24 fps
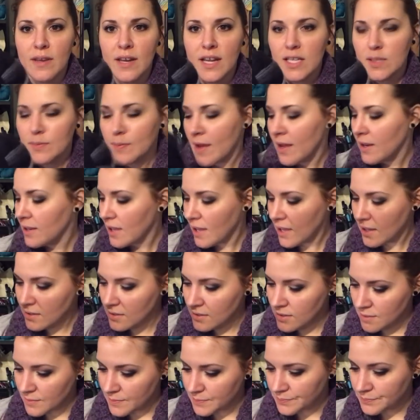next podcast,
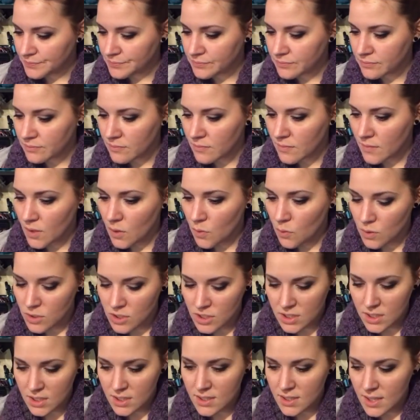which
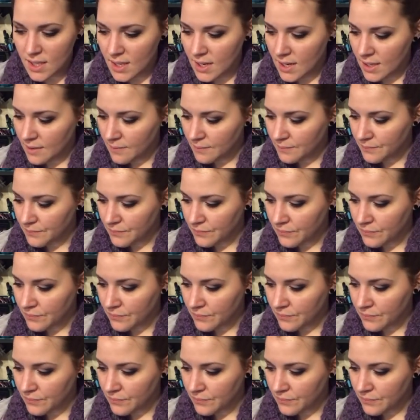is exciting.